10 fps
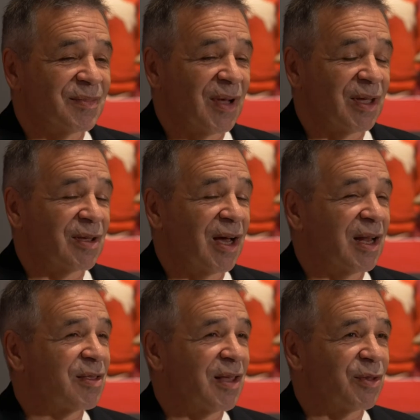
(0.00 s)
I kind
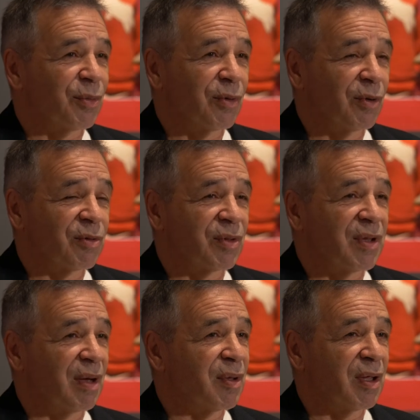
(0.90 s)
of set the rules with
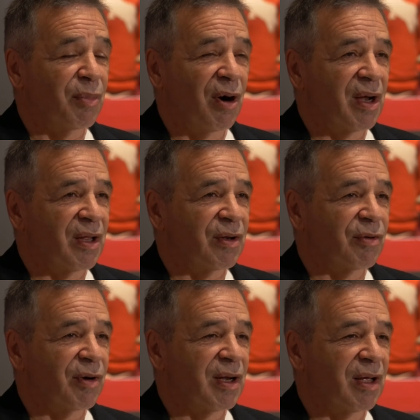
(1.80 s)
them and they bought
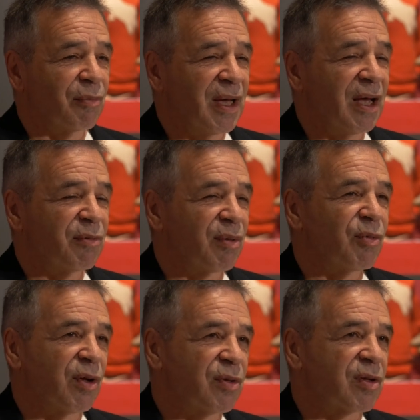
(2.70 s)
into it and we had some
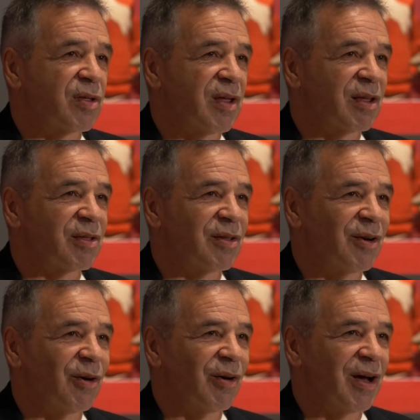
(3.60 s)
real success, you
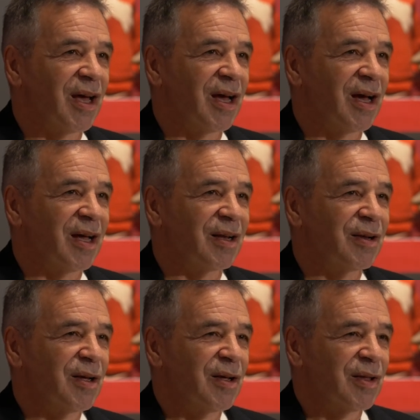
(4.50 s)
know, and
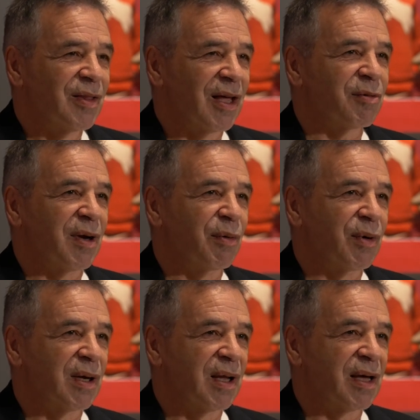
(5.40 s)
that's when I
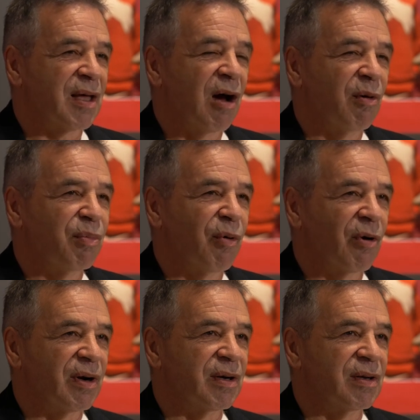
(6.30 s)
realized how
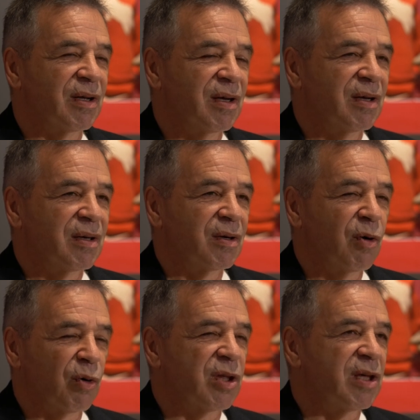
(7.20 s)
important
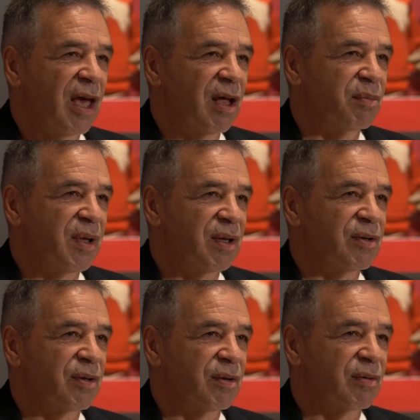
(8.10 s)
coaching can be
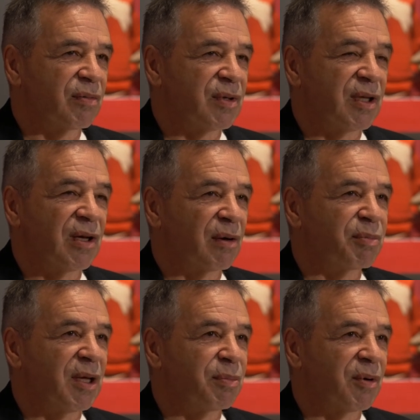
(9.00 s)
to, to young
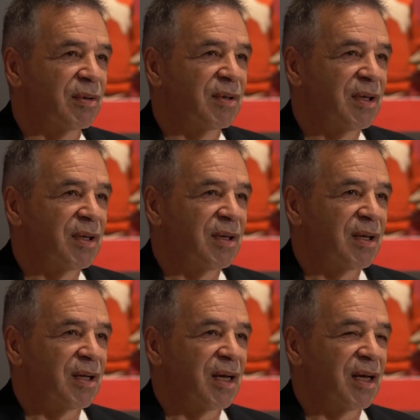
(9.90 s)
people.
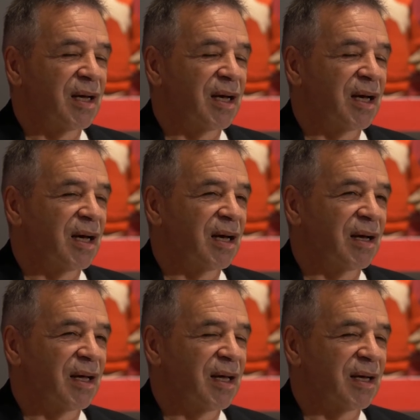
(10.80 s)
Uh,
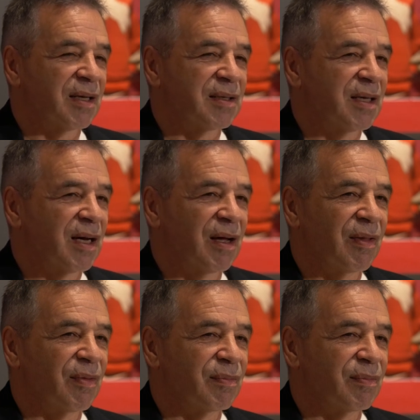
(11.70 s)
and uh,